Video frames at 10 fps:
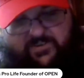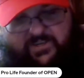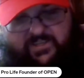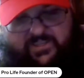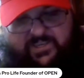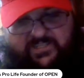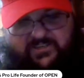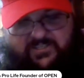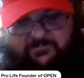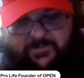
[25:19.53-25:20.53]
of
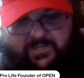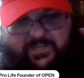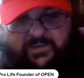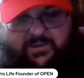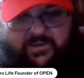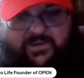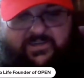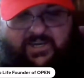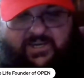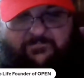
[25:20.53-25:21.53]
things that used to be
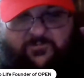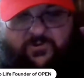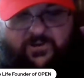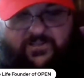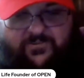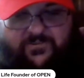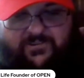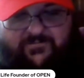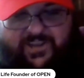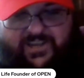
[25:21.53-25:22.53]
kind of pearl
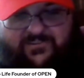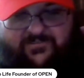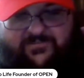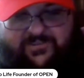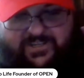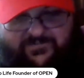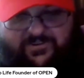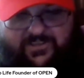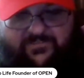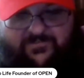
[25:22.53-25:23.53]
color and are now a different